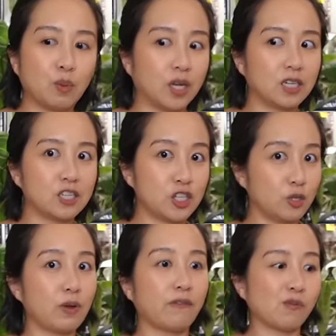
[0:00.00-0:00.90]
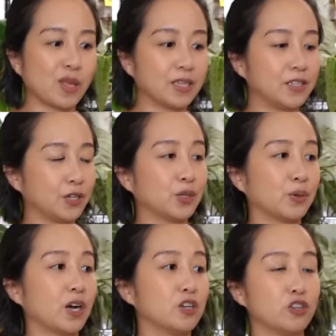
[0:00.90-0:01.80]
But she went from like 0 to
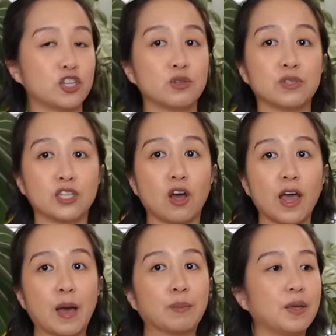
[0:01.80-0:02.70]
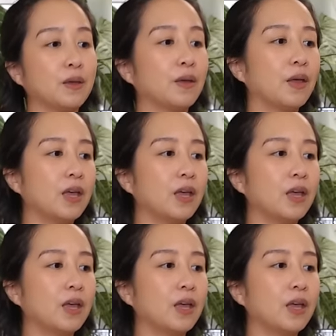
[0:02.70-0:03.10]
100. She was not happy.